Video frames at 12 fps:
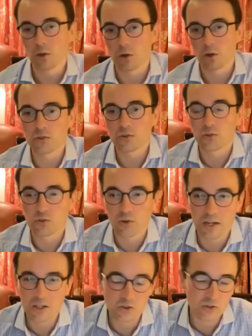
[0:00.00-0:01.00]

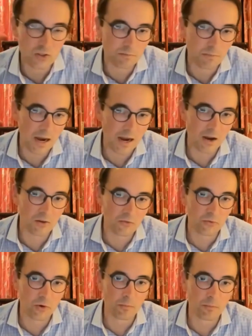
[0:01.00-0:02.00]
concentrations in power
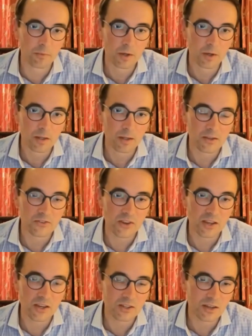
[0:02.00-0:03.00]
from these
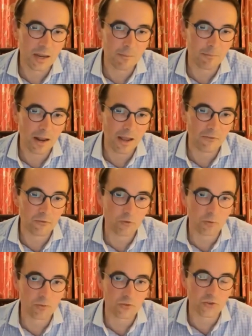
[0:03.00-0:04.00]
internet
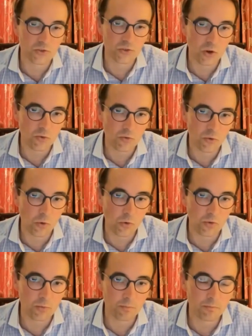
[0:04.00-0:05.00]
platforms and so
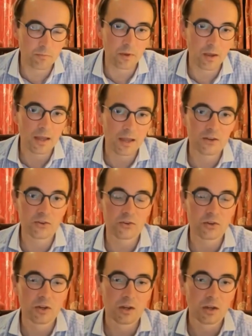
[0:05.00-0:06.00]
forth. And
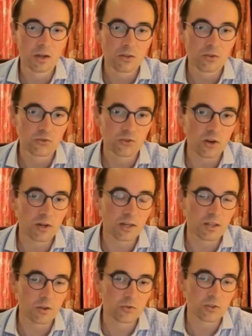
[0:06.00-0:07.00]

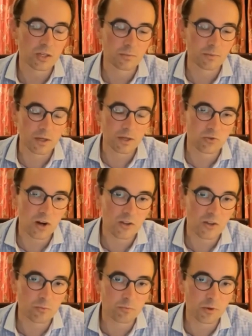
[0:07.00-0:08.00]
certainly those need to be
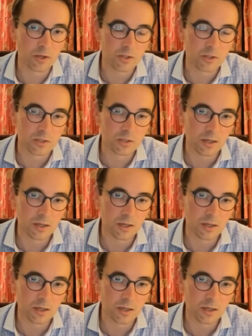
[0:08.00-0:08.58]
addressed, but